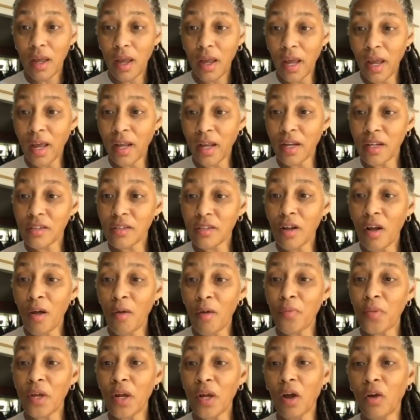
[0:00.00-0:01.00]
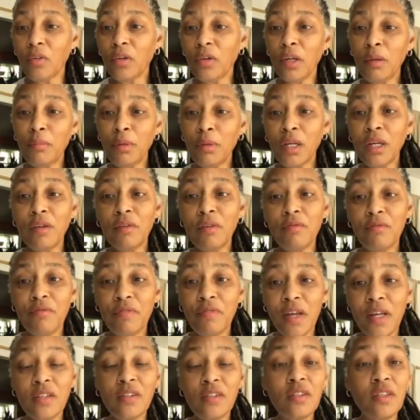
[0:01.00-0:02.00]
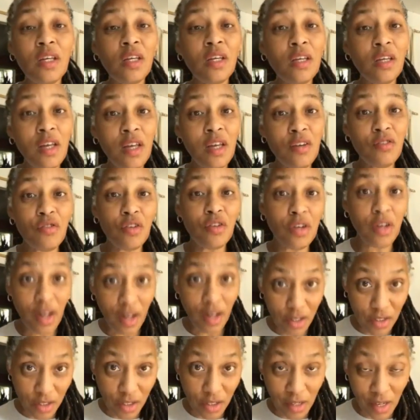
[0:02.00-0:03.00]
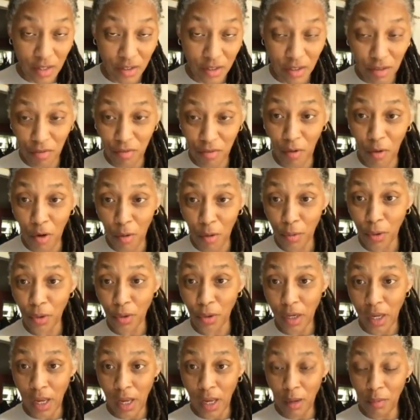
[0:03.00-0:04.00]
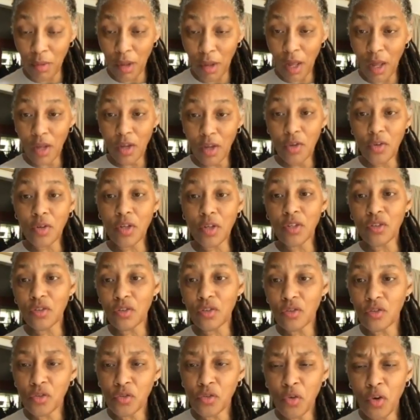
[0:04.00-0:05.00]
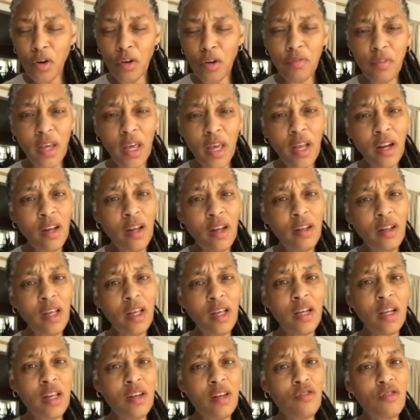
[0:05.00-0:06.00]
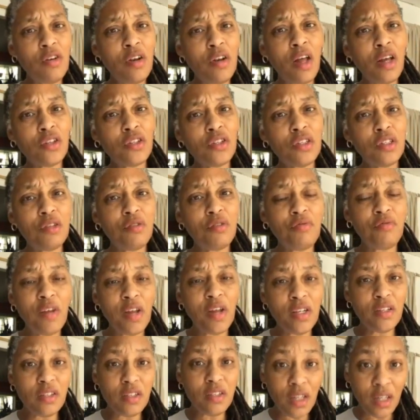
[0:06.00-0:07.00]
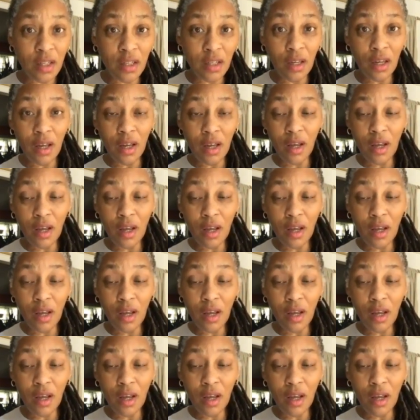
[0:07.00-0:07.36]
And it's called the Olympic Fencing Introduction. That's the formal name. You can sort of get an introduction to fencing.